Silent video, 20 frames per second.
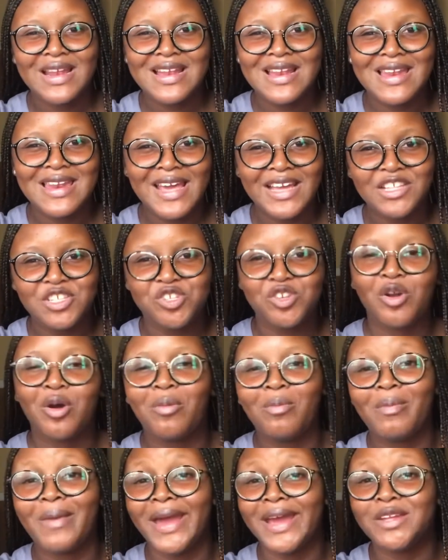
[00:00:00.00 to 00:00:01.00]
Let your
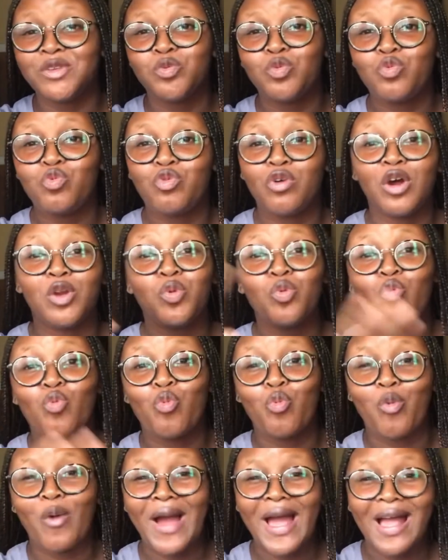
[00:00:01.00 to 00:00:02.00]
mind run
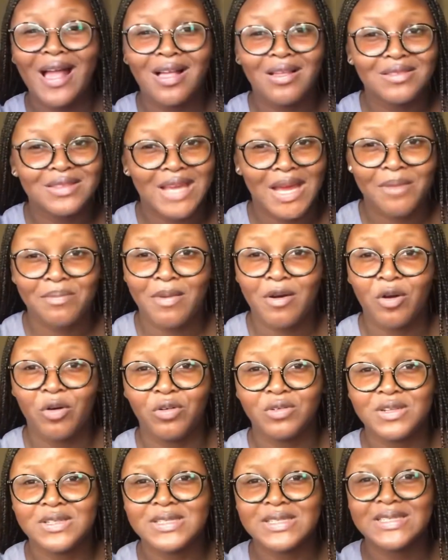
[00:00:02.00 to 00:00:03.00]
wild about all
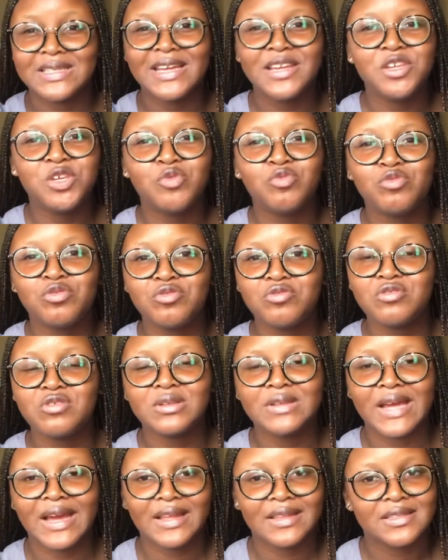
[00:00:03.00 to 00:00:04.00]
this, then you will know
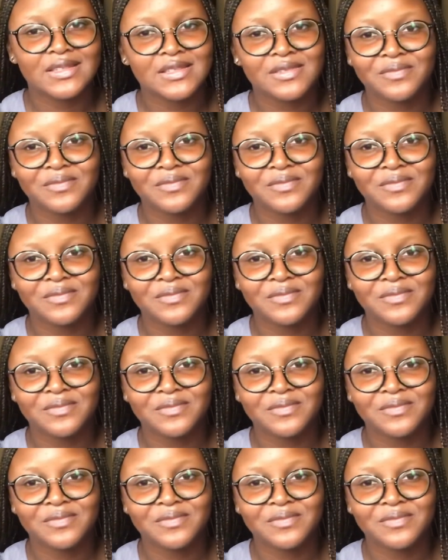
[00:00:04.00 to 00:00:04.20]
that